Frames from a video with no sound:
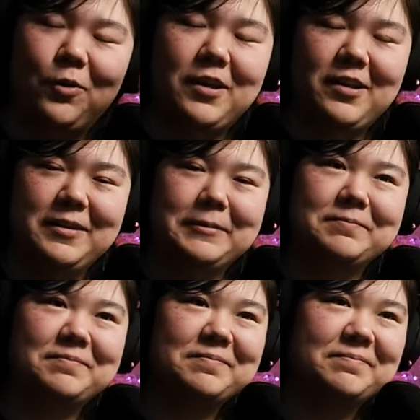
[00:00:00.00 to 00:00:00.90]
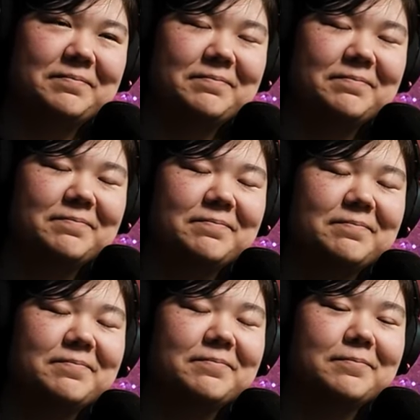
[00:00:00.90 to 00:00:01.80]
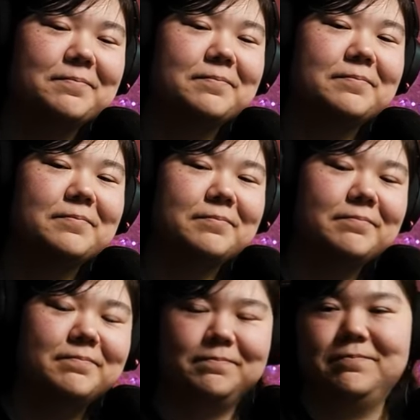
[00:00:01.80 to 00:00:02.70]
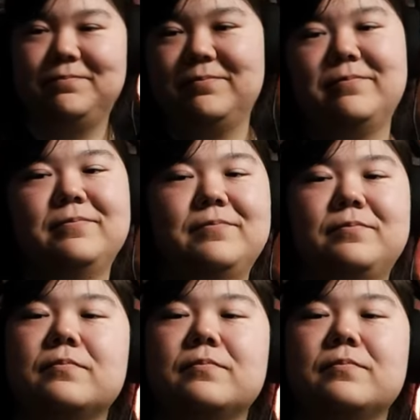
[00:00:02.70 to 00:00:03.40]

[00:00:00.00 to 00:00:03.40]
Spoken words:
(no one is talking)